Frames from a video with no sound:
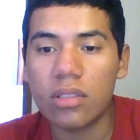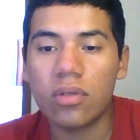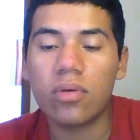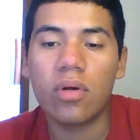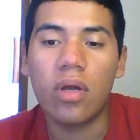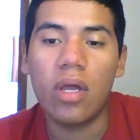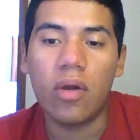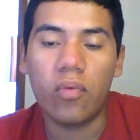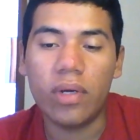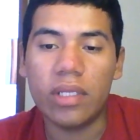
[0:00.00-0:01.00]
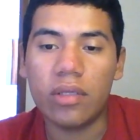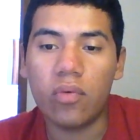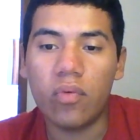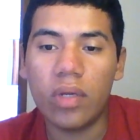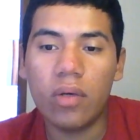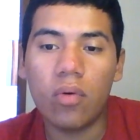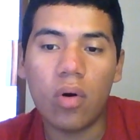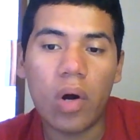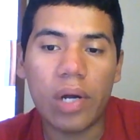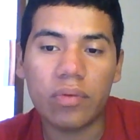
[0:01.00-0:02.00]
So when we
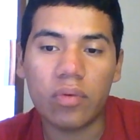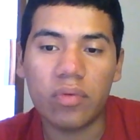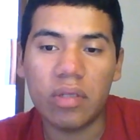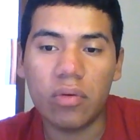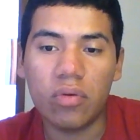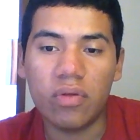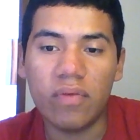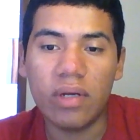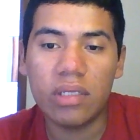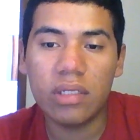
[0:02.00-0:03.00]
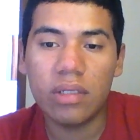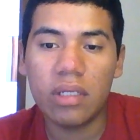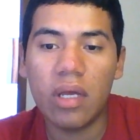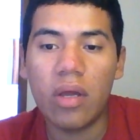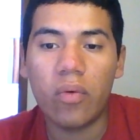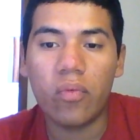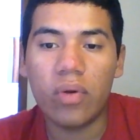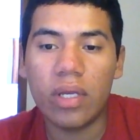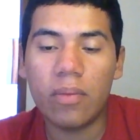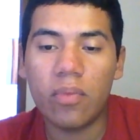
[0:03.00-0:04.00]
go out of the university,
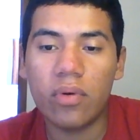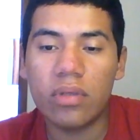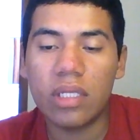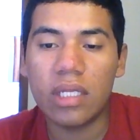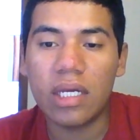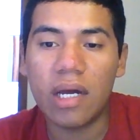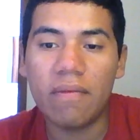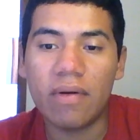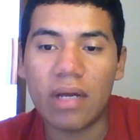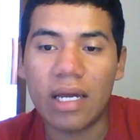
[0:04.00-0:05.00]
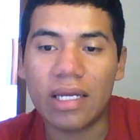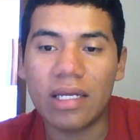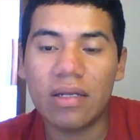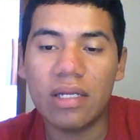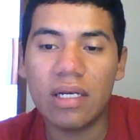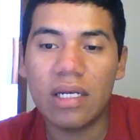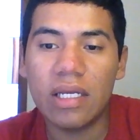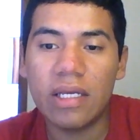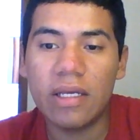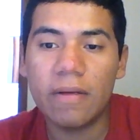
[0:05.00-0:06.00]
we must have a
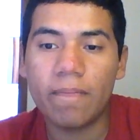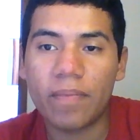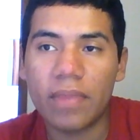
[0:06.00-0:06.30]
clearly